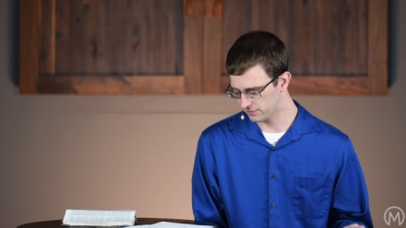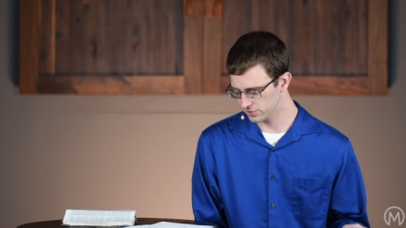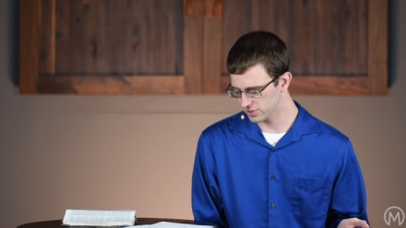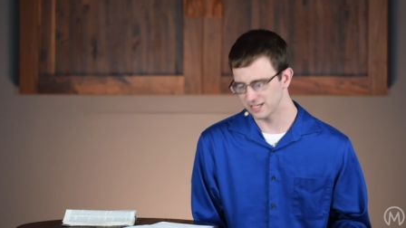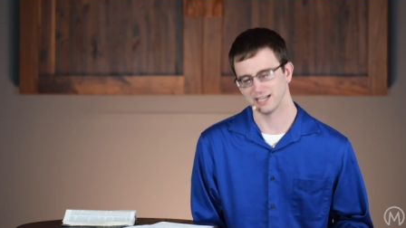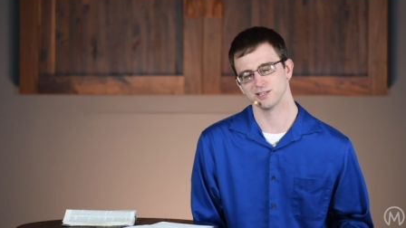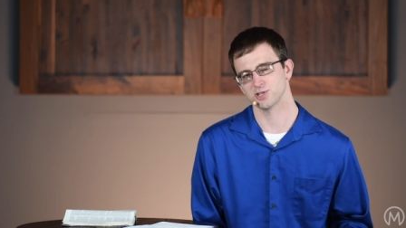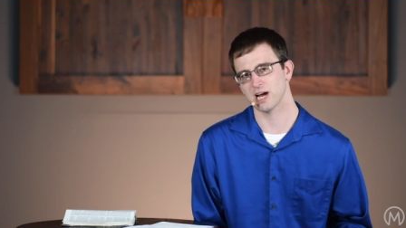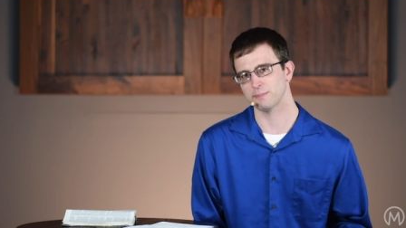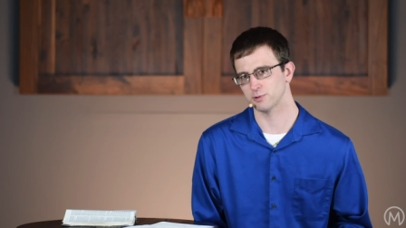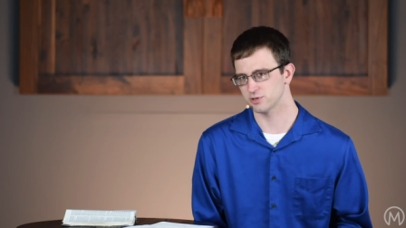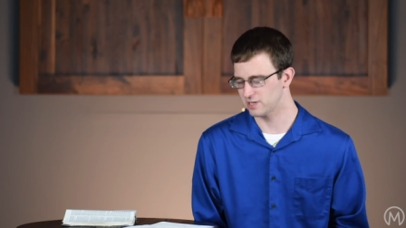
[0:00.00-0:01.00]
1 Kings
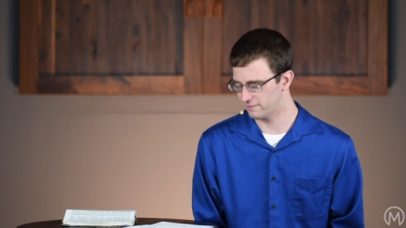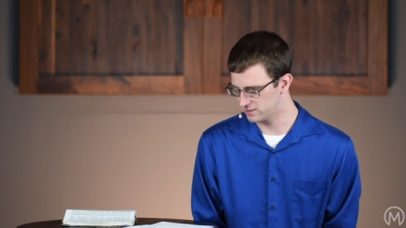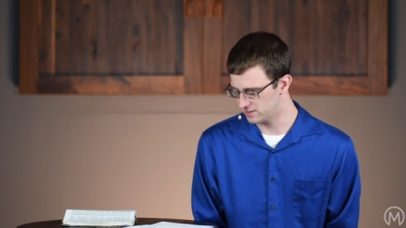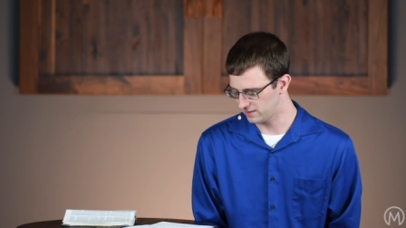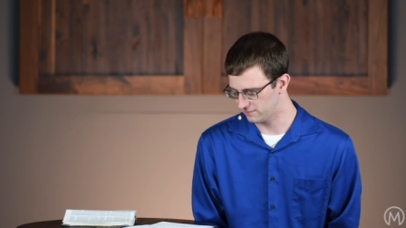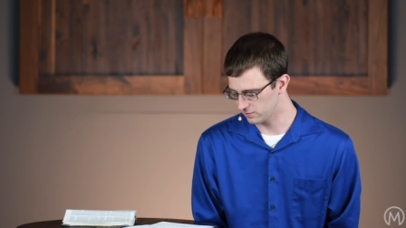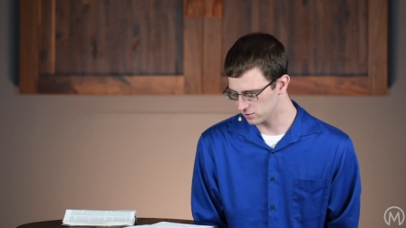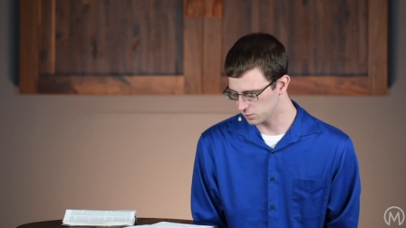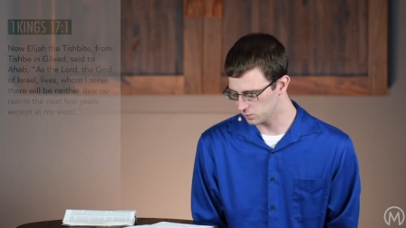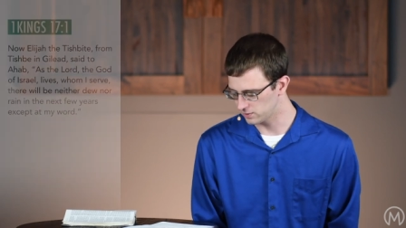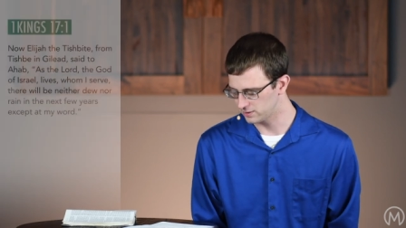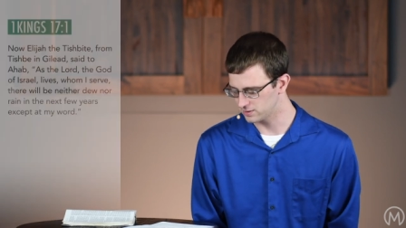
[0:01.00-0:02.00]
chapter 17,
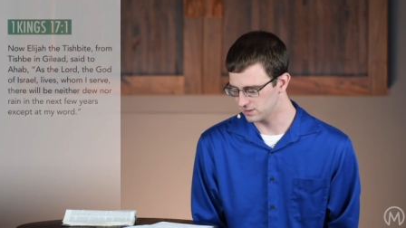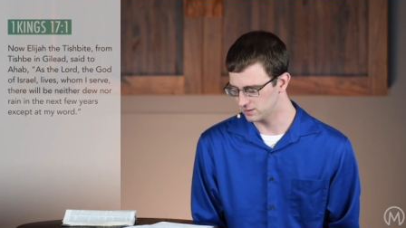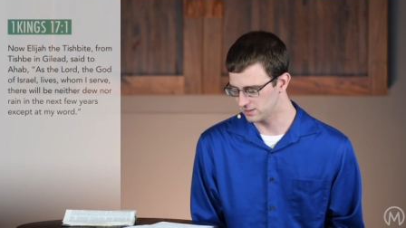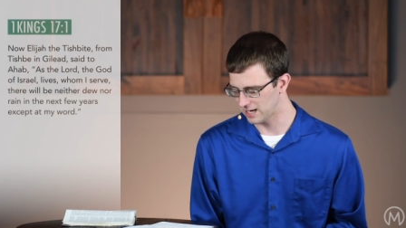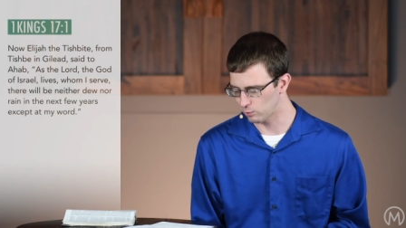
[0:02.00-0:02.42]
verse 1, it says,